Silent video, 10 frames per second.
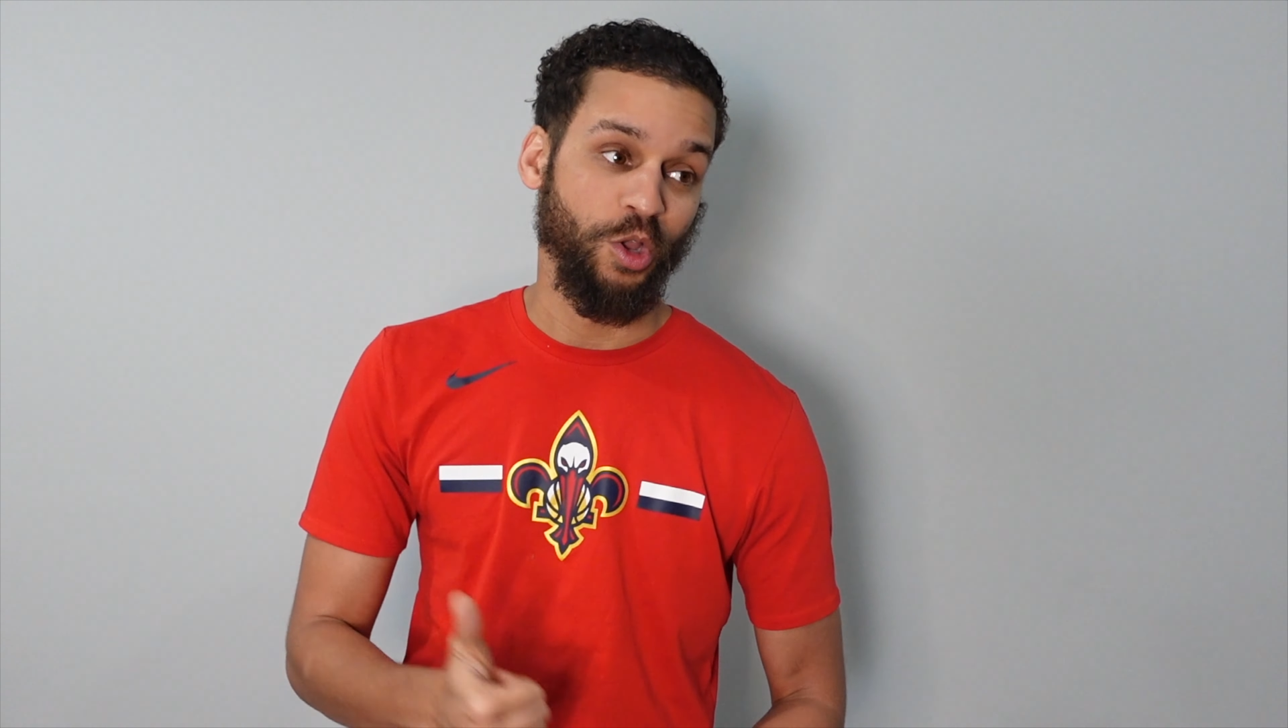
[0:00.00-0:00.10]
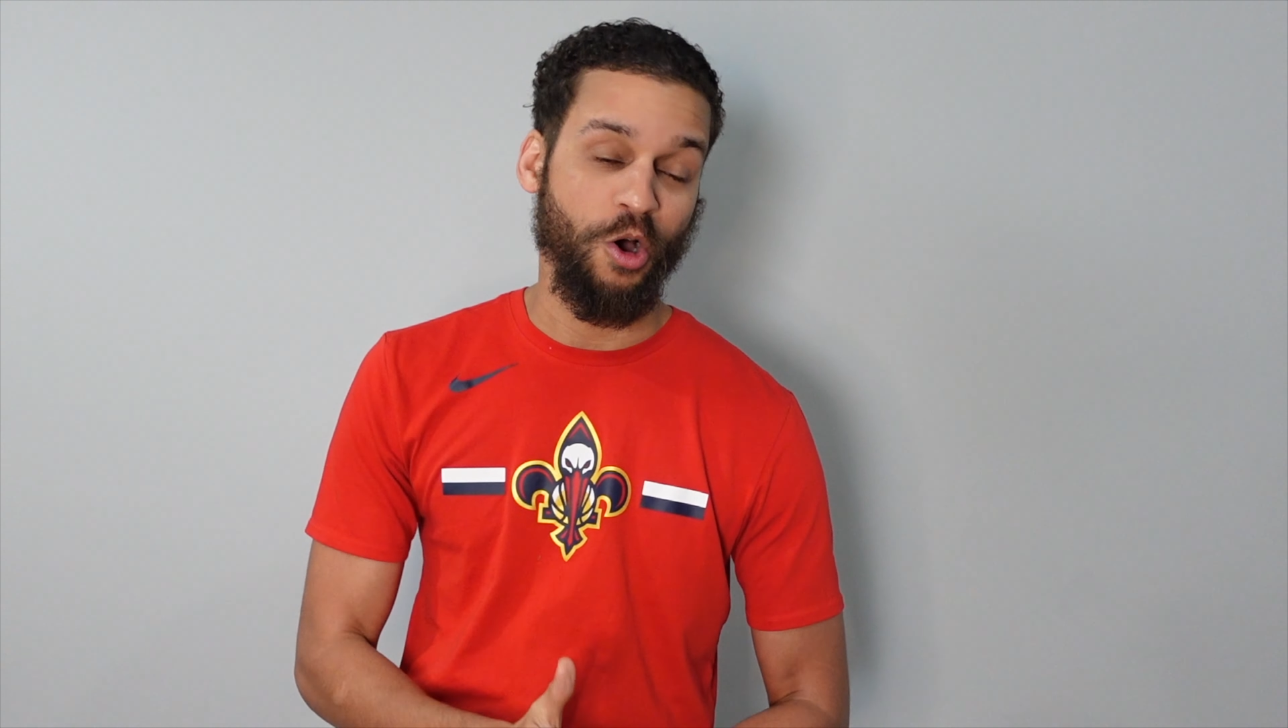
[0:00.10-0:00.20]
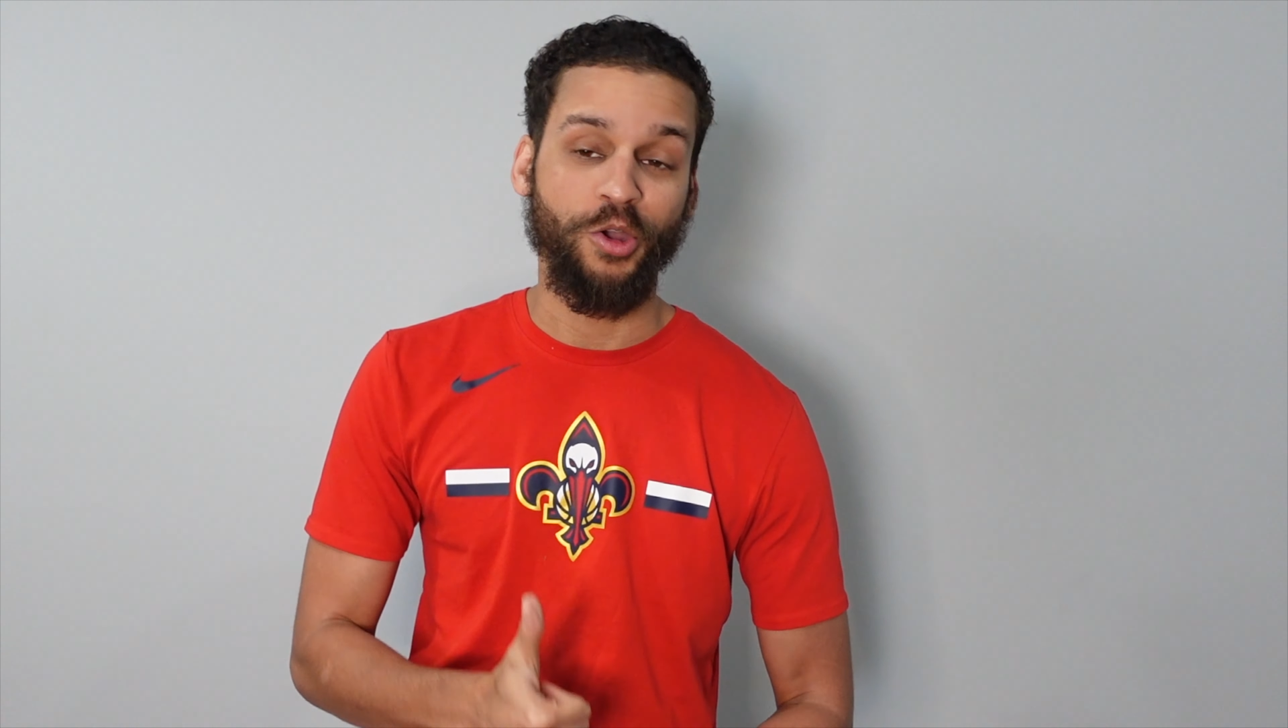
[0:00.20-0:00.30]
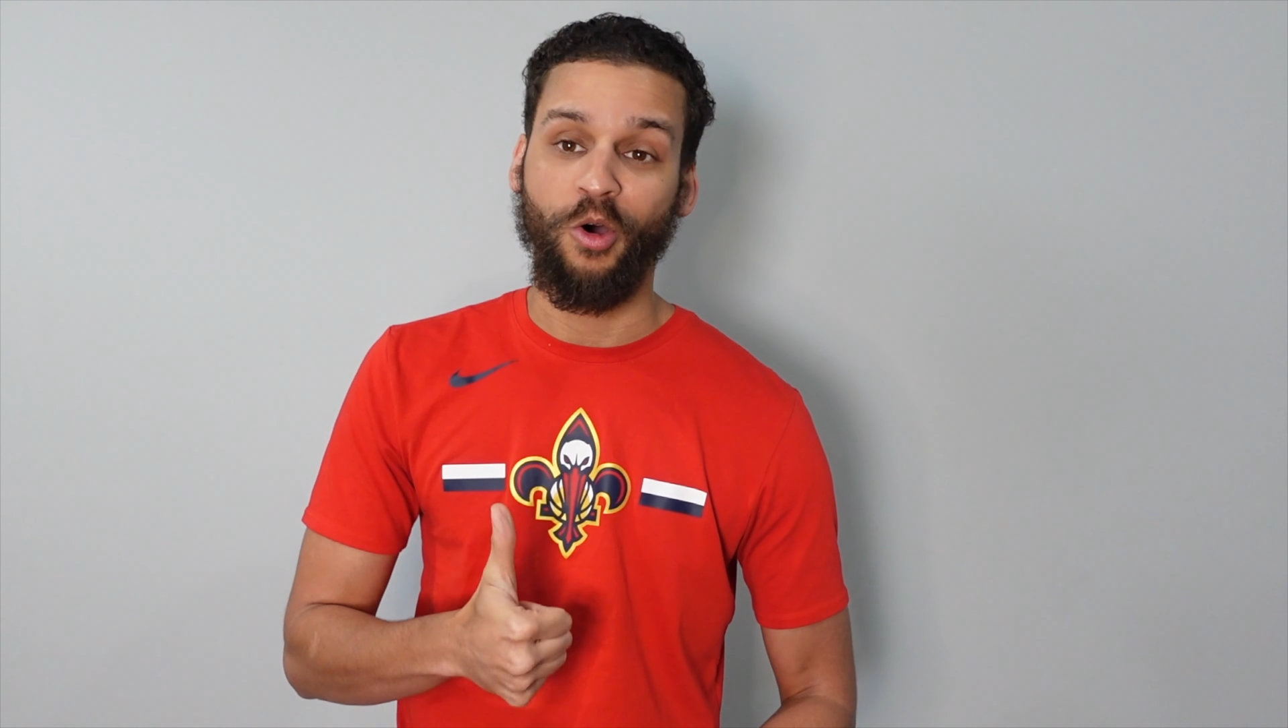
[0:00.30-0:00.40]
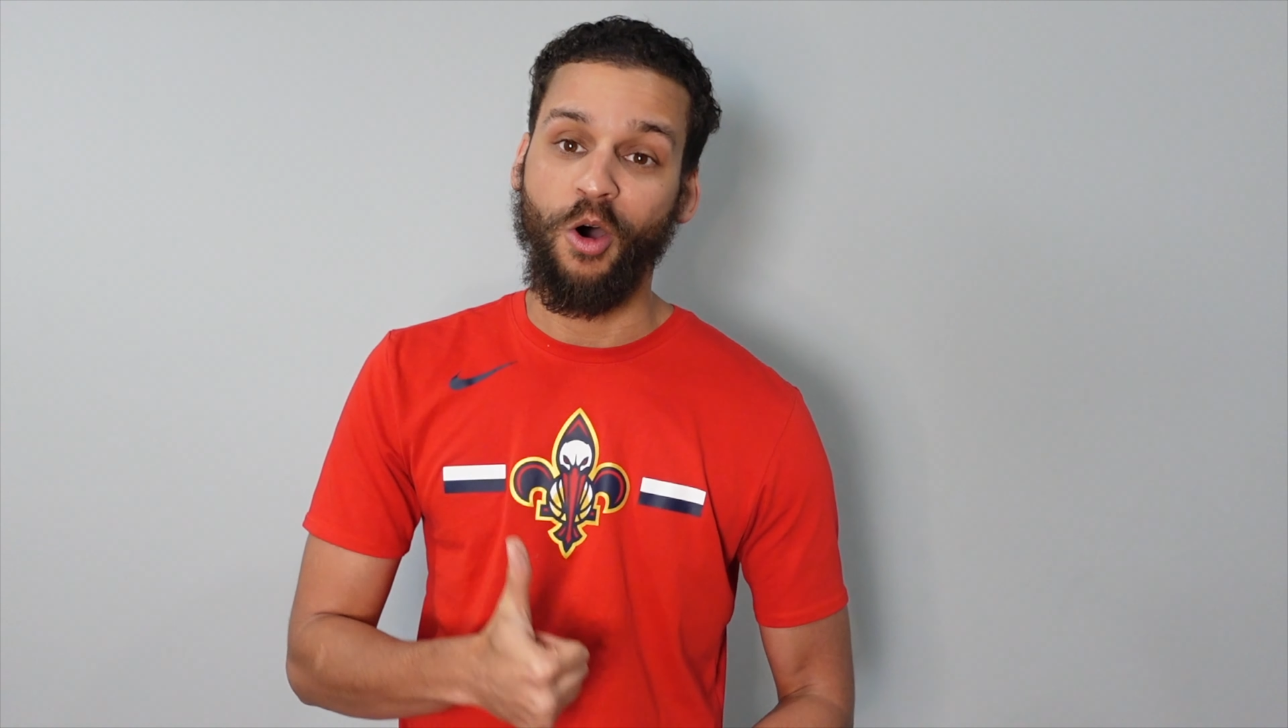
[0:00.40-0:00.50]

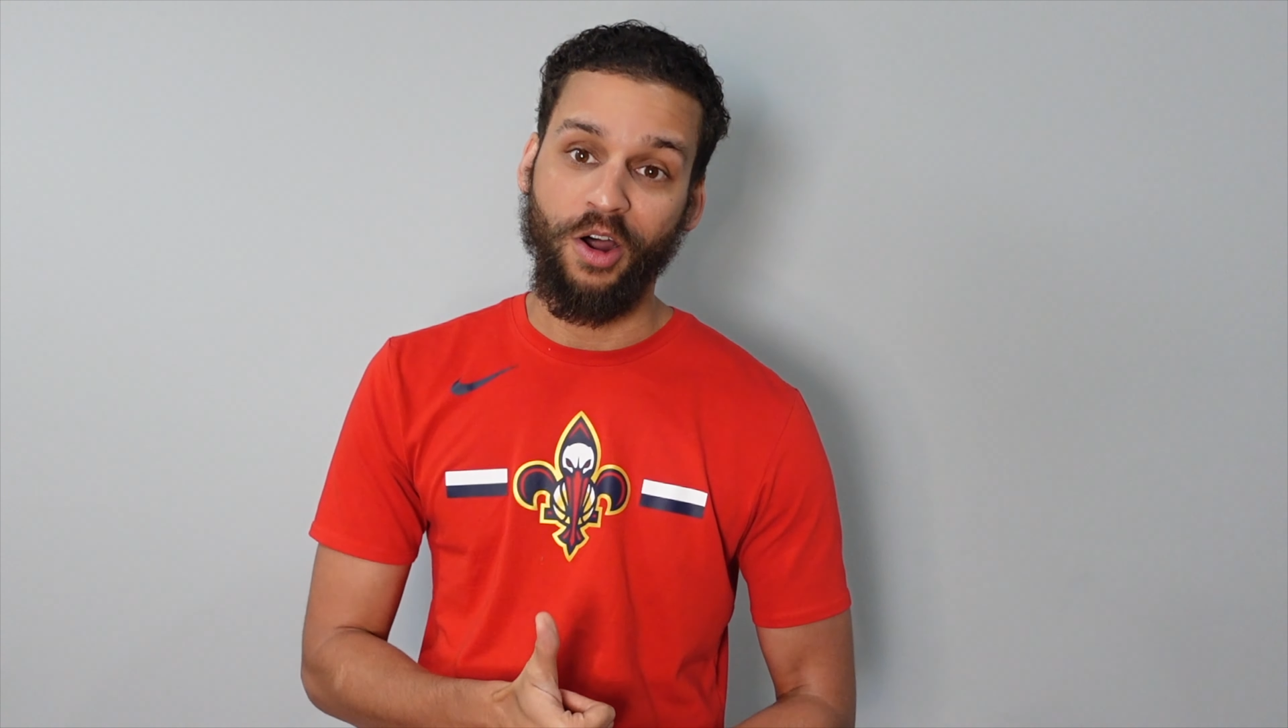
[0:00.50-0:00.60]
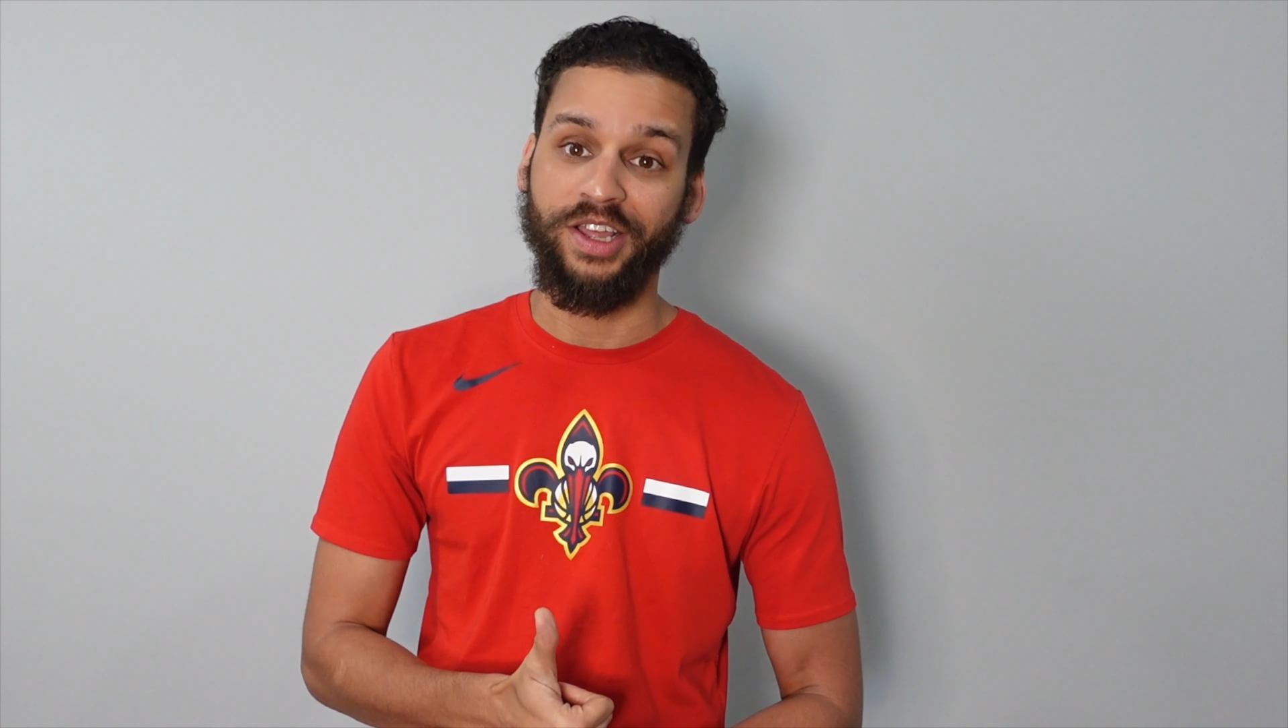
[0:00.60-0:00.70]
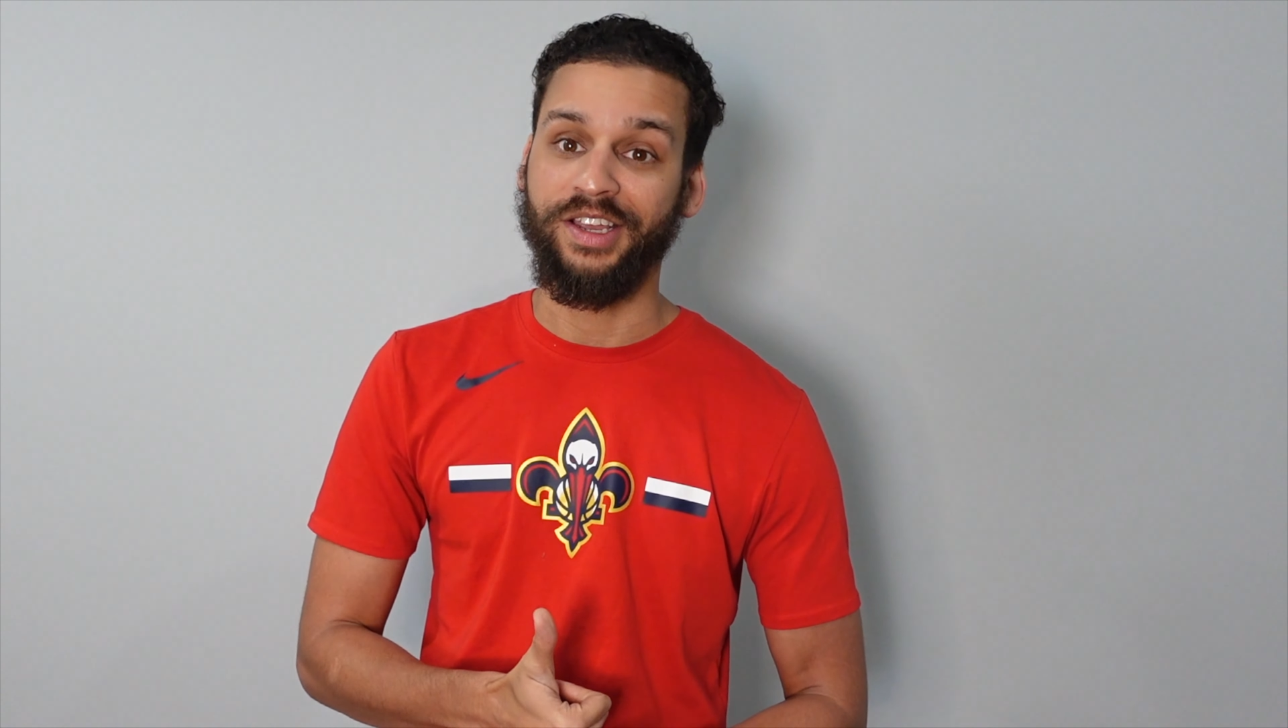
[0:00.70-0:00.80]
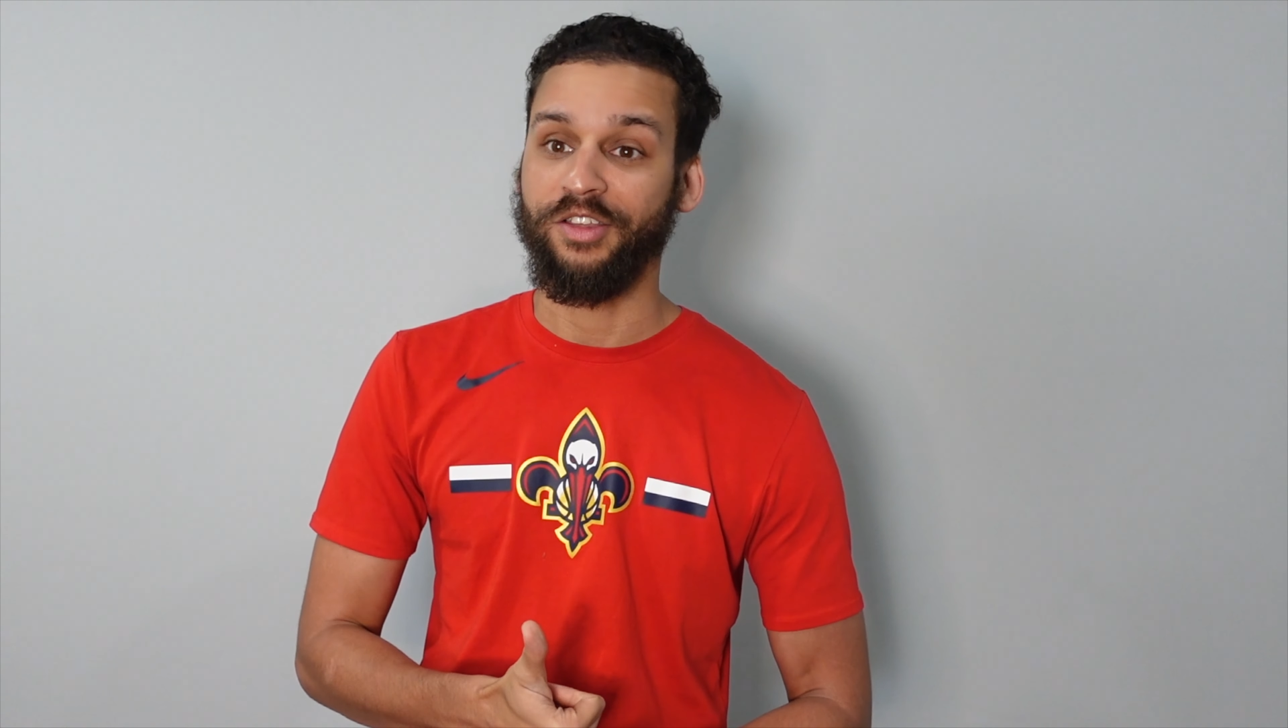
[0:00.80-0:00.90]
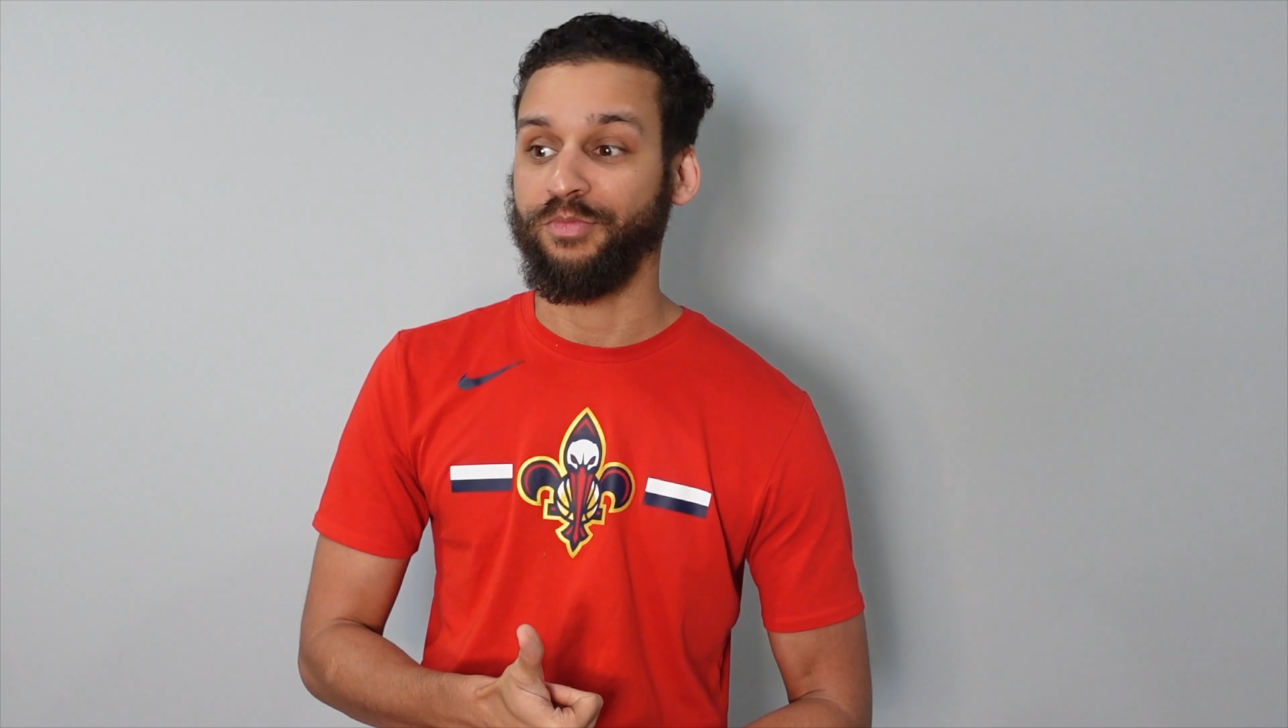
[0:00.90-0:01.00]
loyal audience